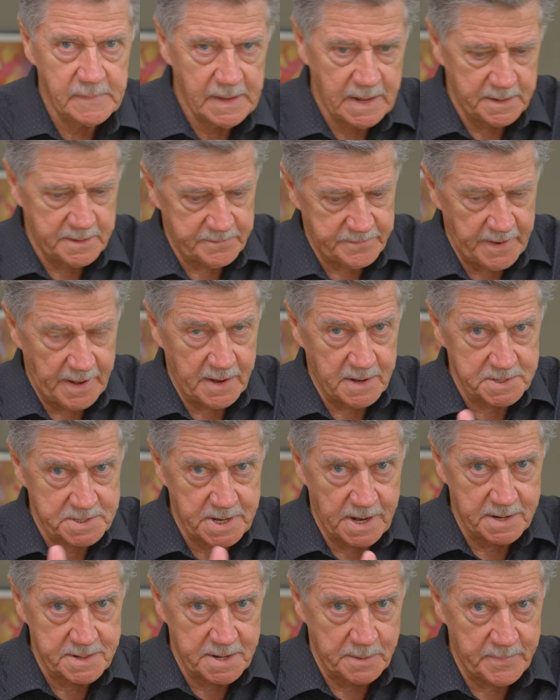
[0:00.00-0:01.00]
and the fellow's
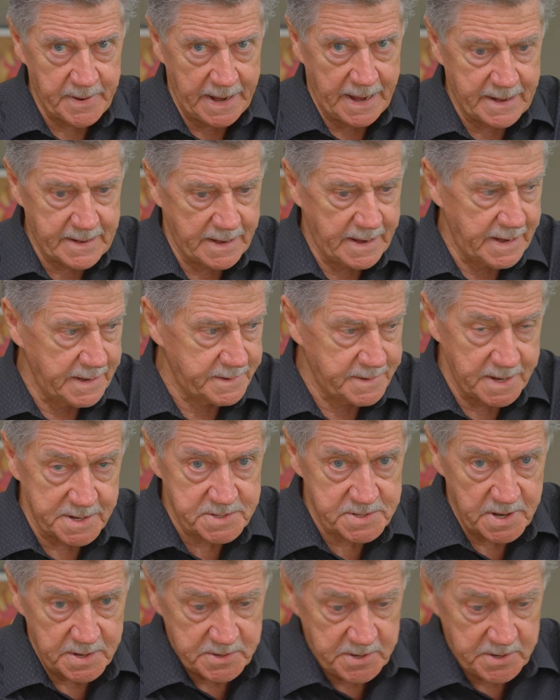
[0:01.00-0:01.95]
got the bat like this,